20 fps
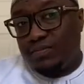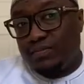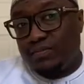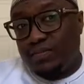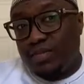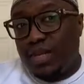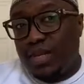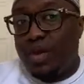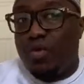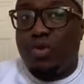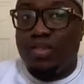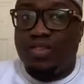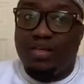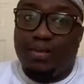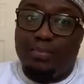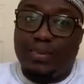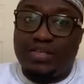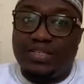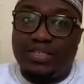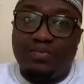And when the
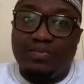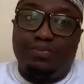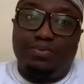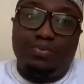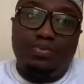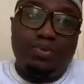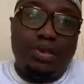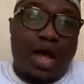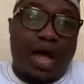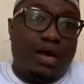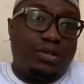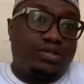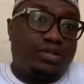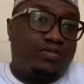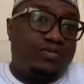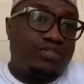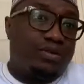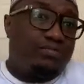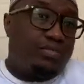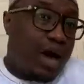person pulled out of
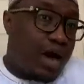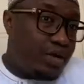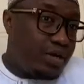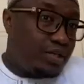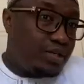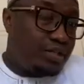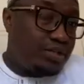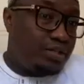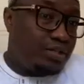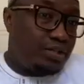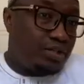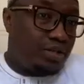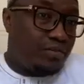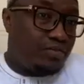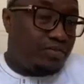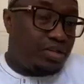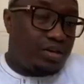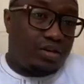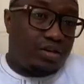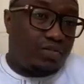the marriage, of
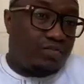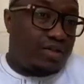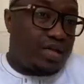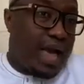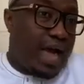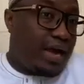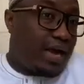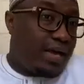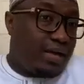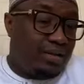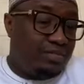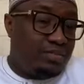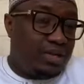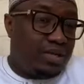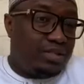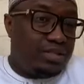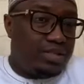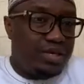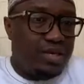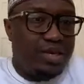the
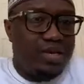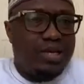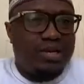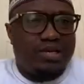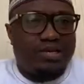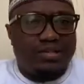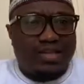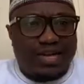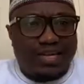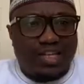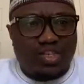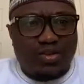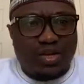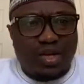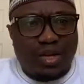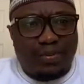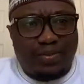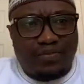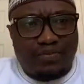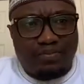agreement, that is when the
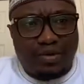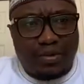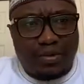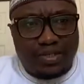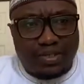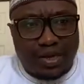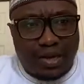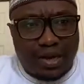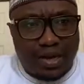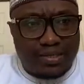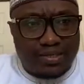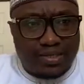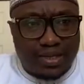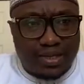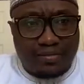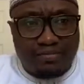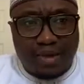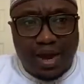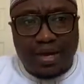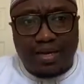Prophet
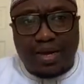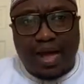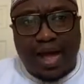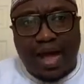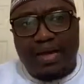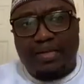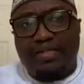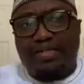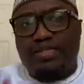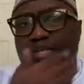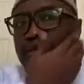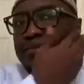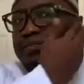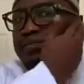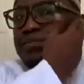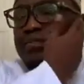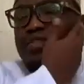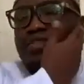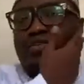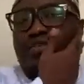Muhammad married Aisha.
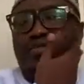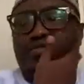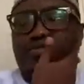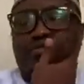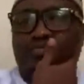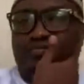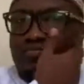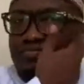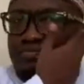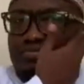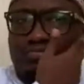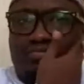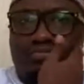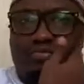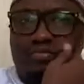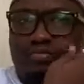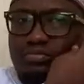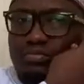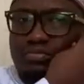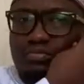So
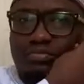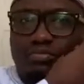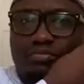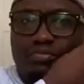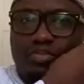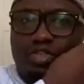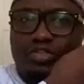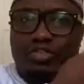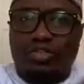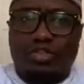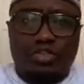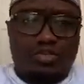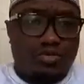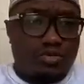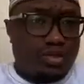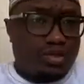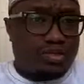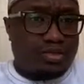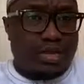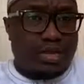it's also
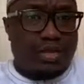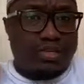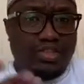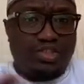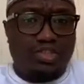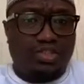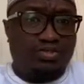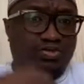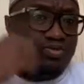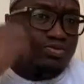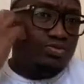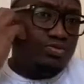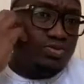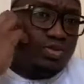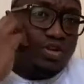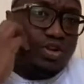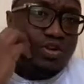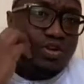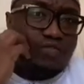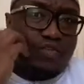not an issue
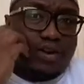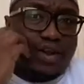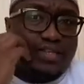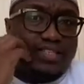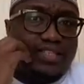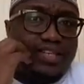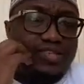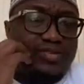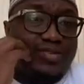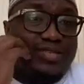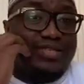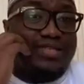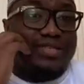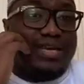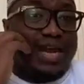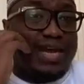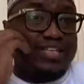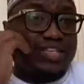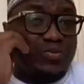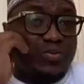for us here to
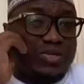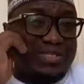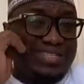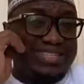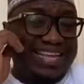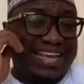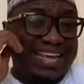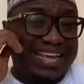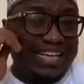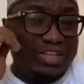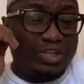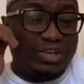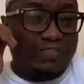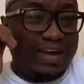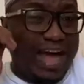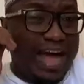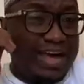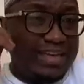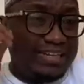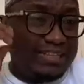discuss what's the age of
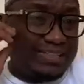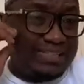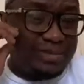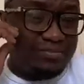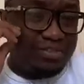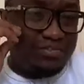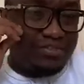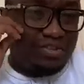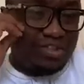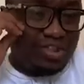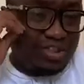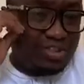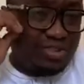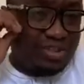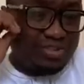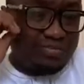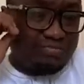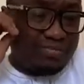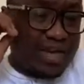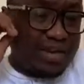Aisha before she
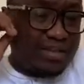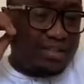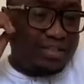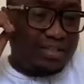got married,